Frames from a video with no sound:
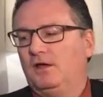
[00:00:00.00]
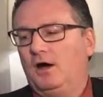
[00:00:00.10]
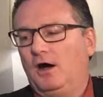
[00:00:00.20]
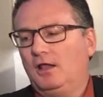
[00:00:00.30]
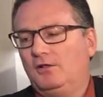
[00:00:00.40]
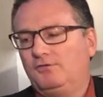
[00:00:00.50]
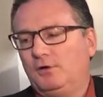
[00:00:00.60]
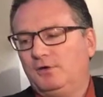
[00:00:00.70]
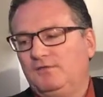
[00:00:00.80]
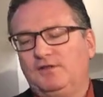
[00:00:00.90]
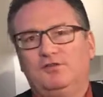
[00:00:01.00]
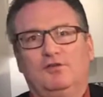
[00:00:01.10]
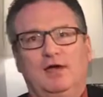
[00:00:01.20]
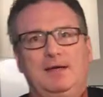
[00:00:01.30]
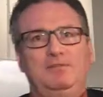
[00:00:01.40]
All of what we've
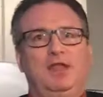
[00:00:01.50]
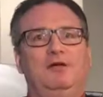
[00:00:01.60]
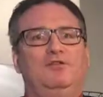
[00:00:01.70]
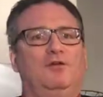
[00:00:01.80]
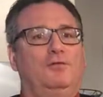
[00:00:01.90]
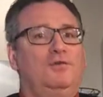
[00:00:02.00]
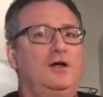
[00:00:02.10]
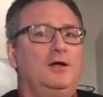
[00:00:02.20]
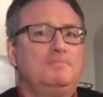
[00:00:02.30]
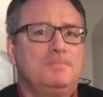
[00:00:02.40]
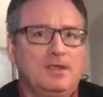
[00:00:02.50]
described there so far